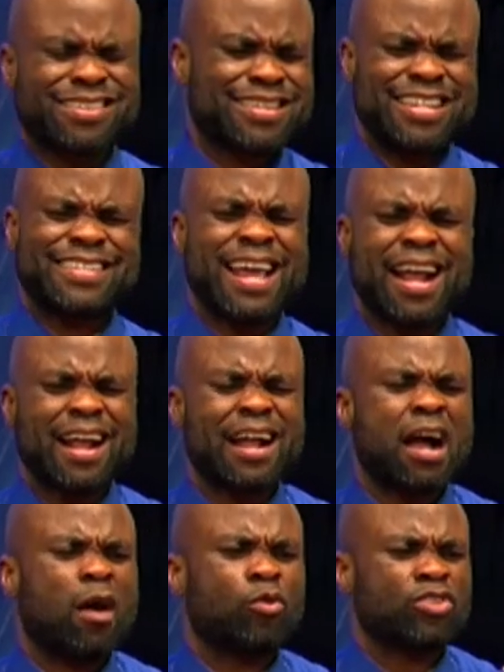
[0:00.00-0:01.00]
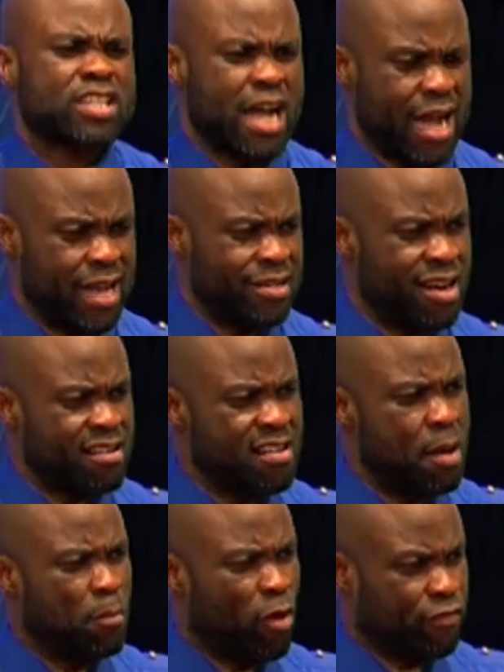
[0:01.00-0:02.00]
this encounter in the
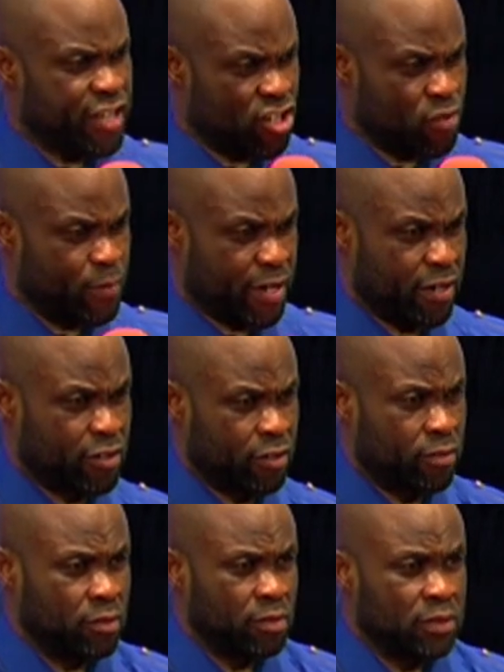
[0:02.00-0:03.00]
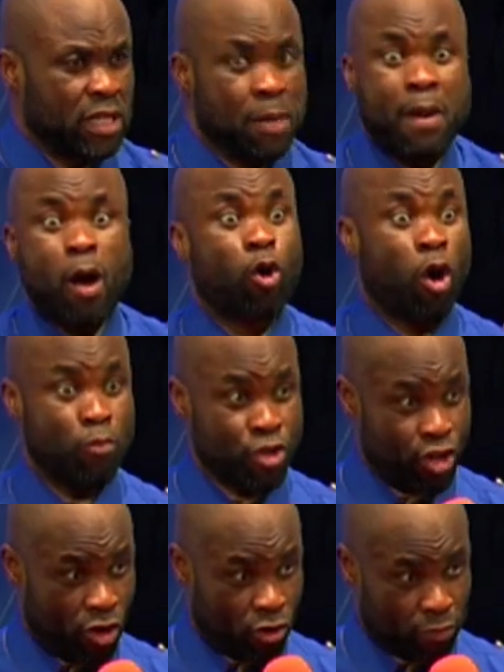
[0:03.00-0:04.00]
realm of the spirit about
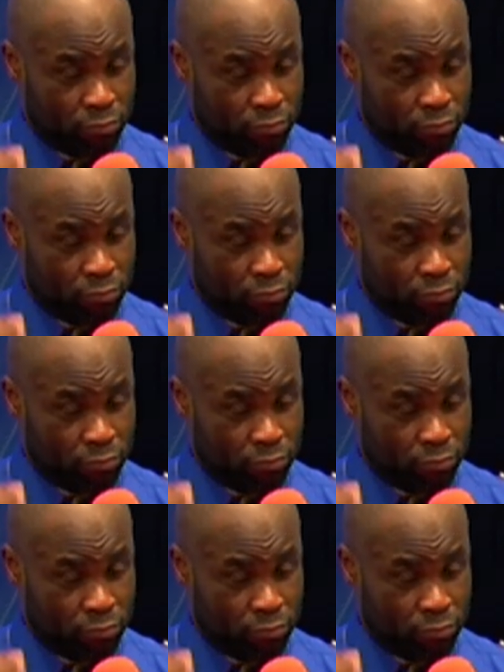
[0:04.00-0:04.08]
communion.